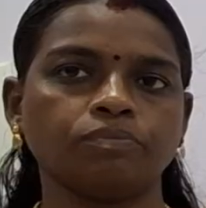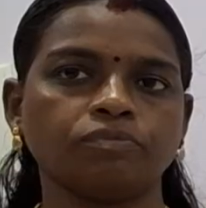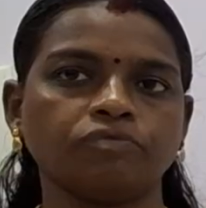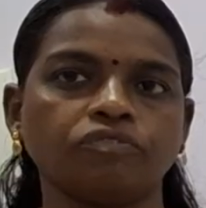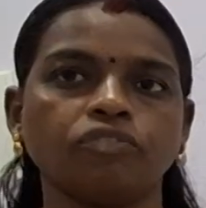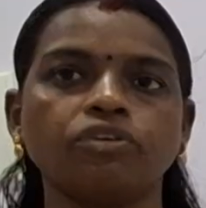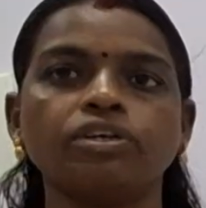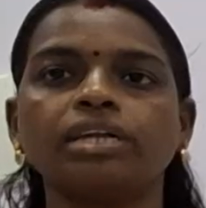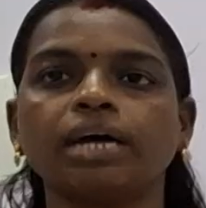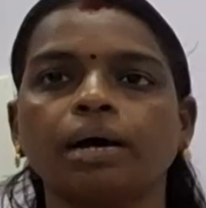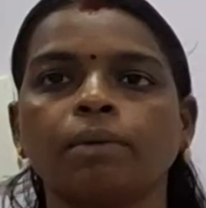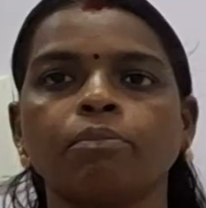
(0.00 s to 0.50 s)

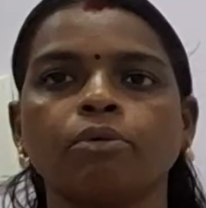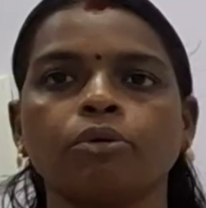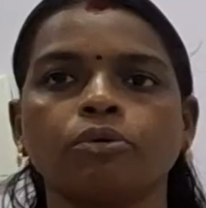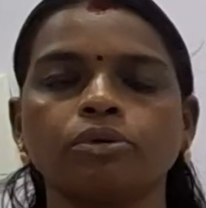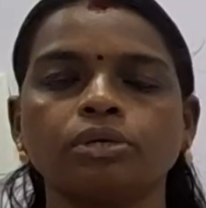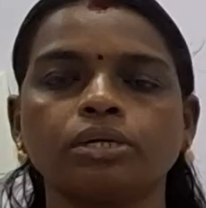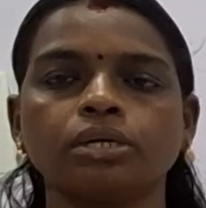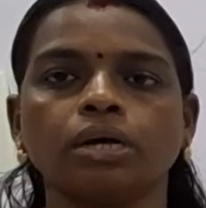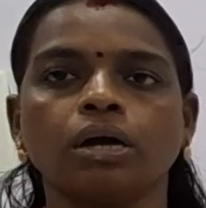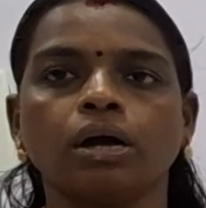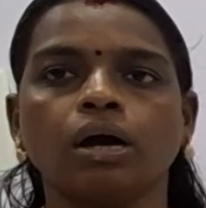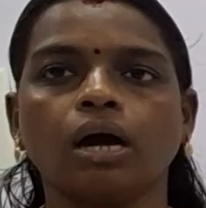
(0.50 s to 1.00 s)
food
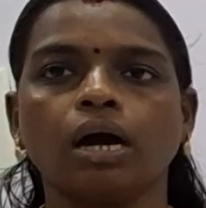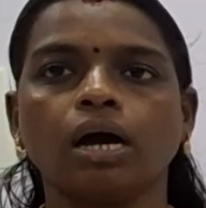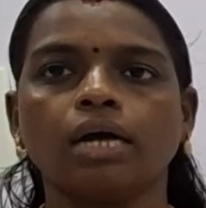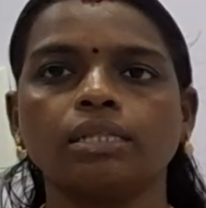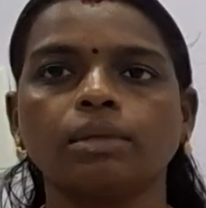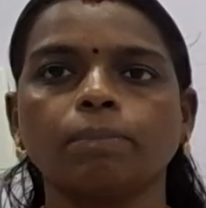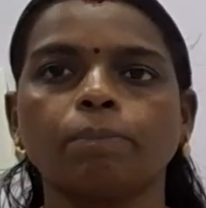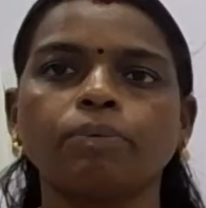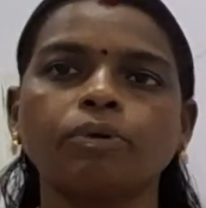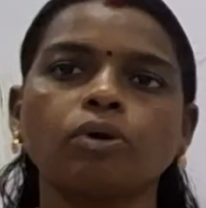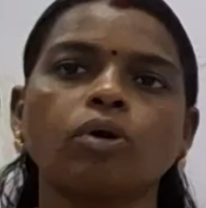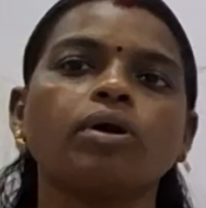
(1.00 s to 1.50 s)
amount and
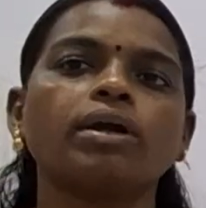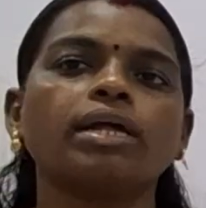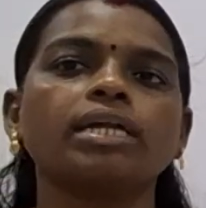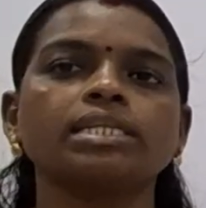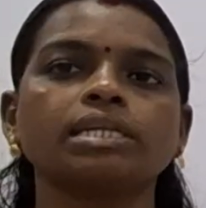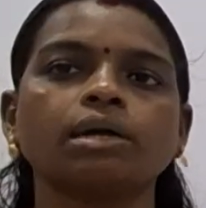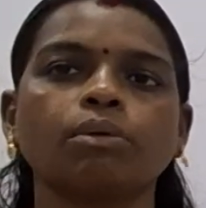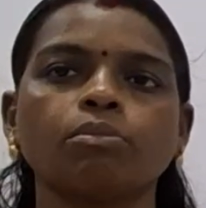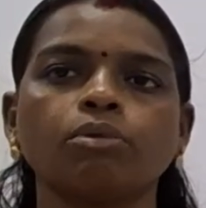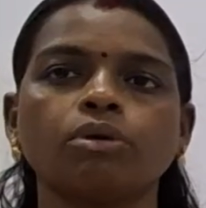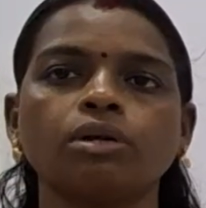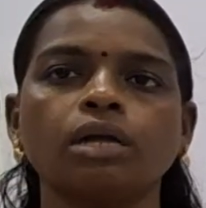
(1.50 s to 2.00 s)
the
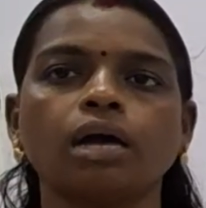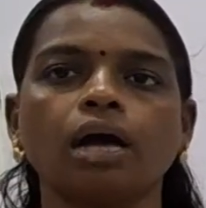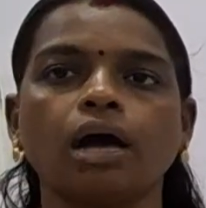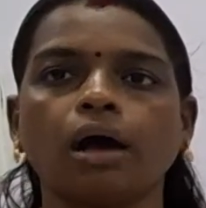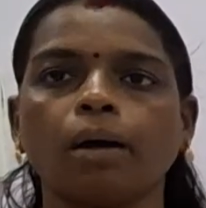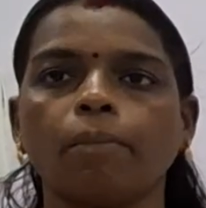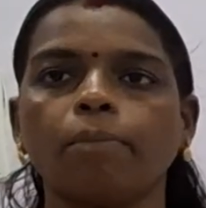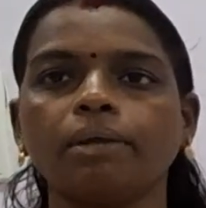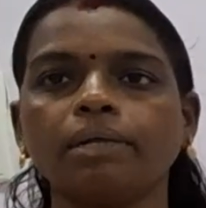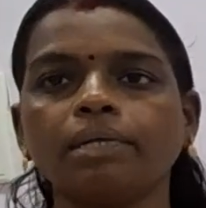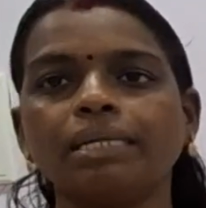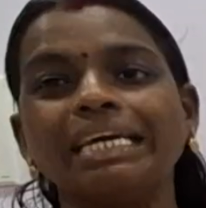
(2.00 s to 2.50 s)
product amount
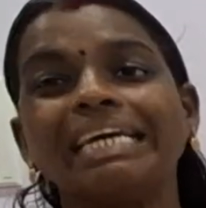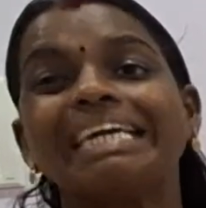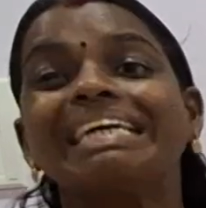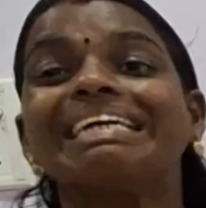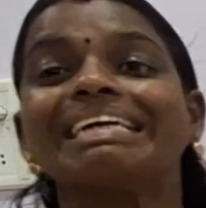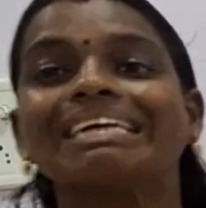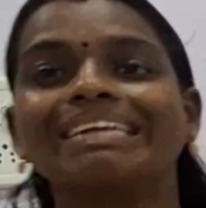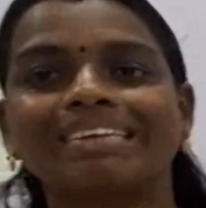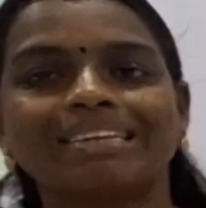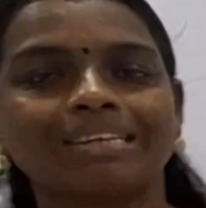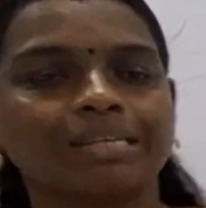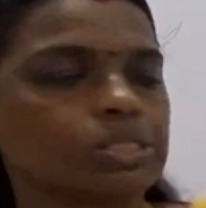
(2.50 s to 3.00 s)
have been
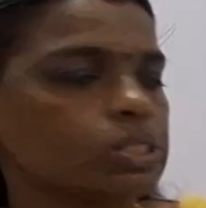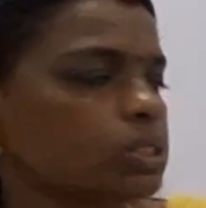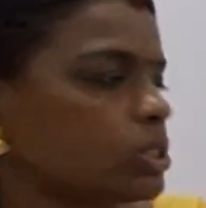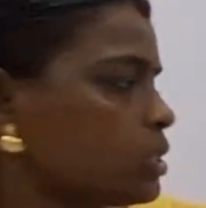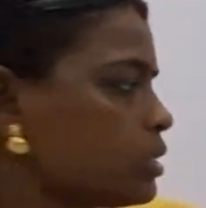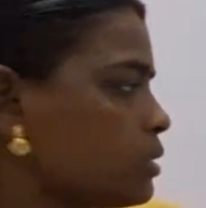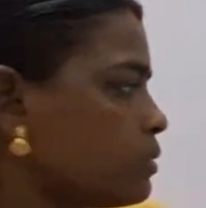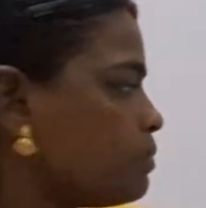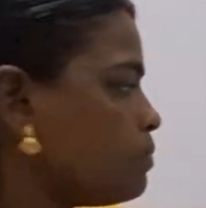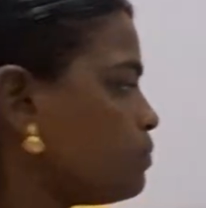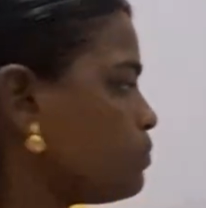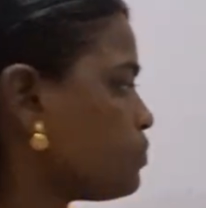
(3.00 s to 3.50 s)

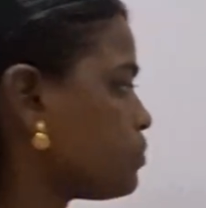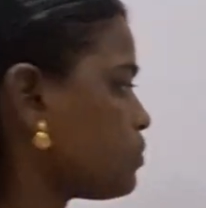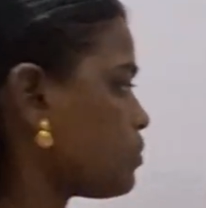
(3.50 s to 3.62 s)
increased.